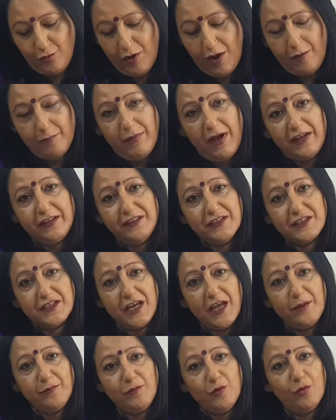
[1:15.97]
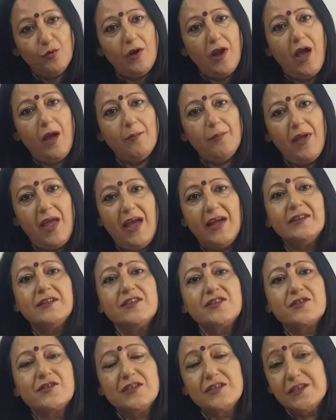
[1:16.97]
by the time you come and
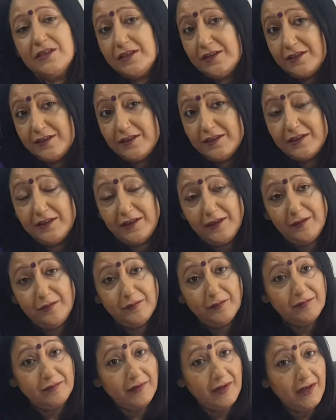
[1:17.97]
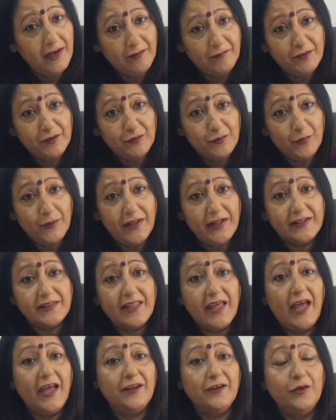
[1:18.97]
in 11th 12th
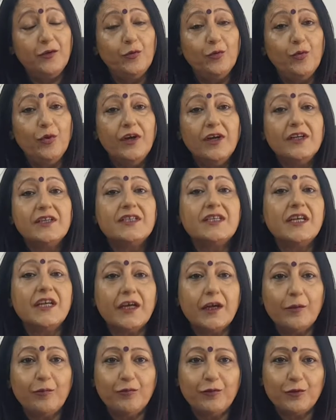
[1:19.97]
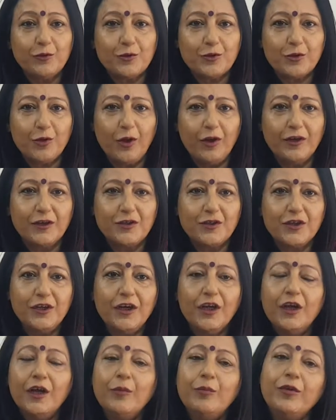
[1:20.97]
and you take up
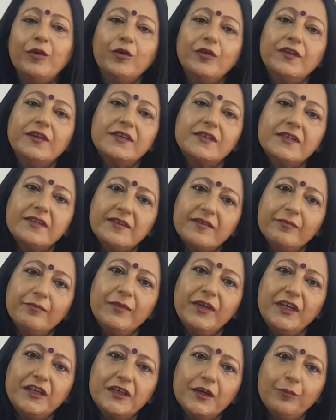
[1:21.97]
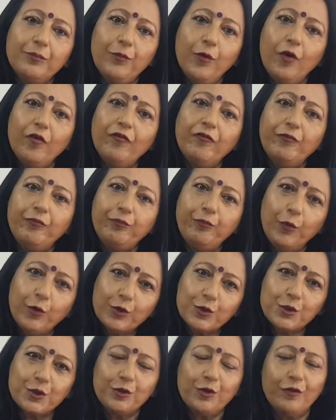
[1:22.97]
sociology, because it is made up of
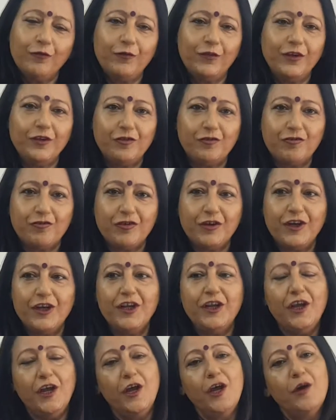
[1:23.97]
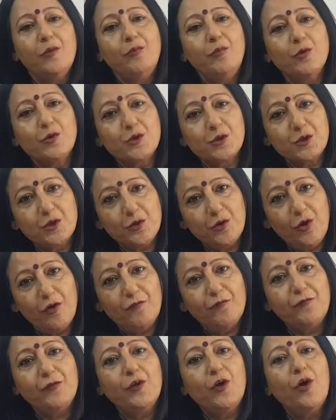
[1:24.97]
portion of history, portion
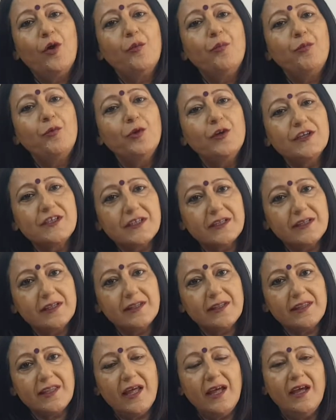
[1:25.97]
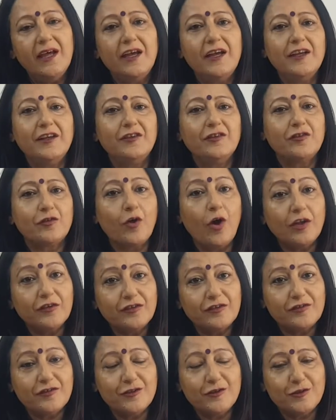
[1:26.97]
of your political science,
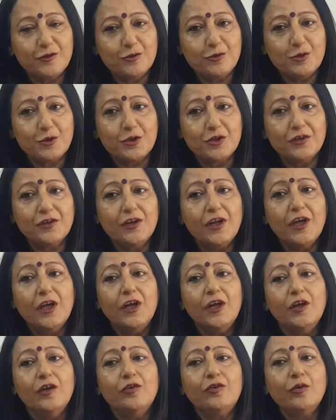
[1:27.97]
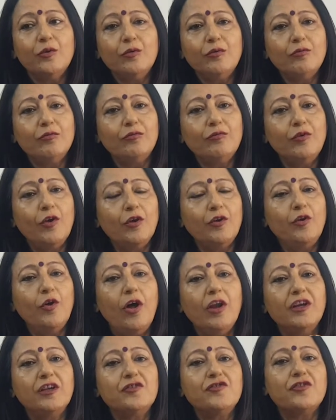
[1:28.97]
constitution, so your
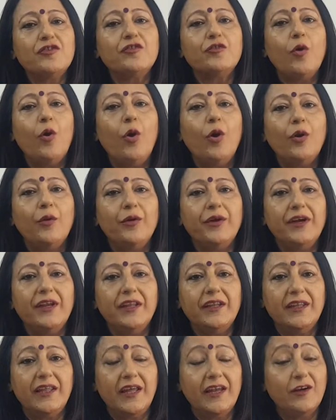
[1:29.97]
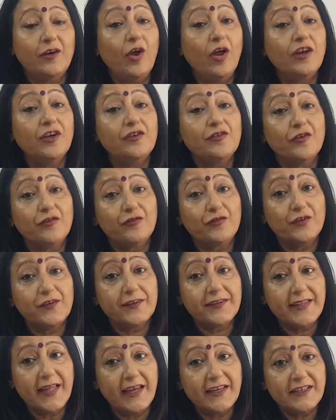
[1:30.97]
knowledge is already there, knowledge of
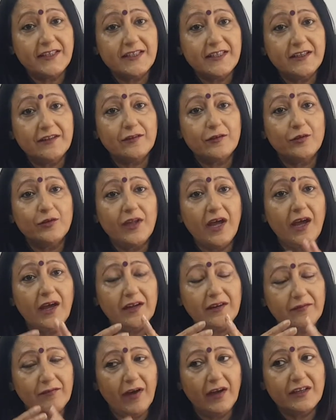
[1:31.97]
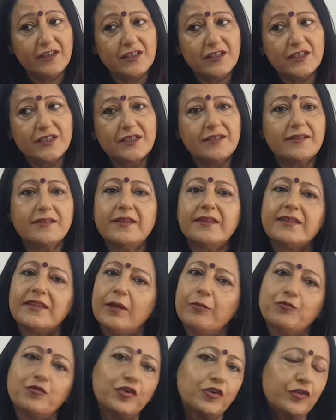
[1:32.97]
society. So the advantage is the
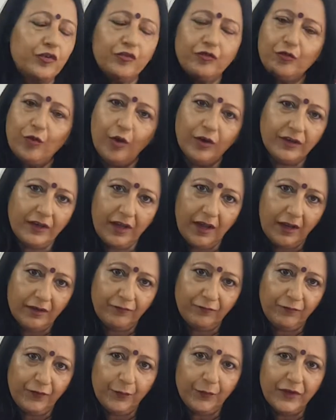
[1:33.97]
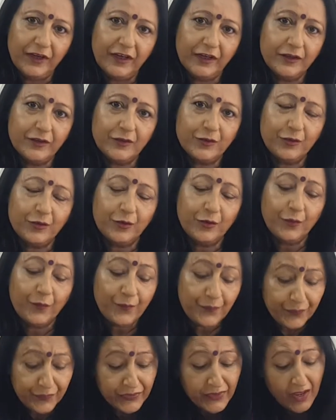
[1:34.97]
subject is not unfamiliar to you.
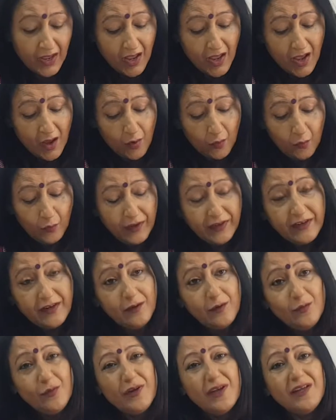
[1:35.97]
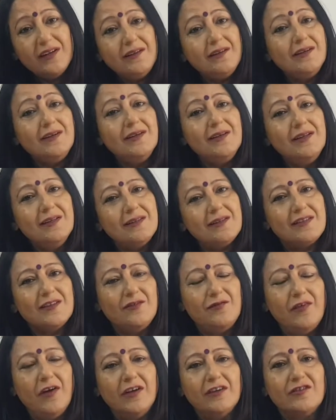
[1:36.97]
When I look at the
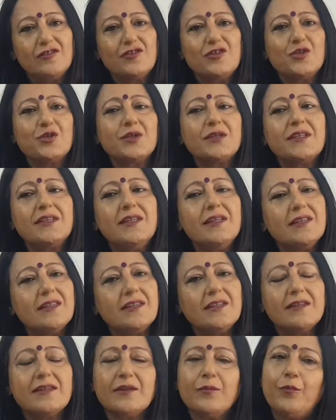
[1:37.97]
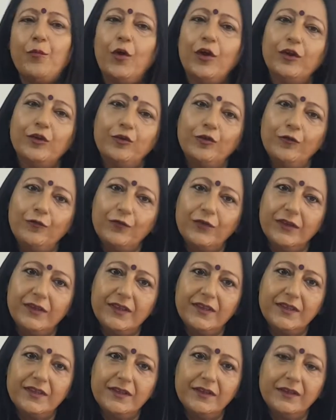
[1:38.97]
disadvantage, this is a point of
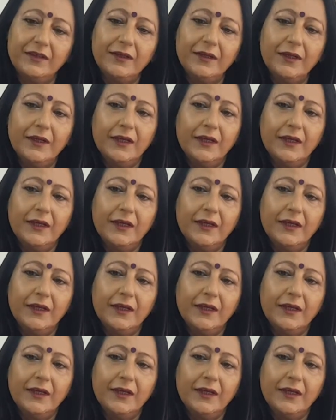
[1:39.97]
concern.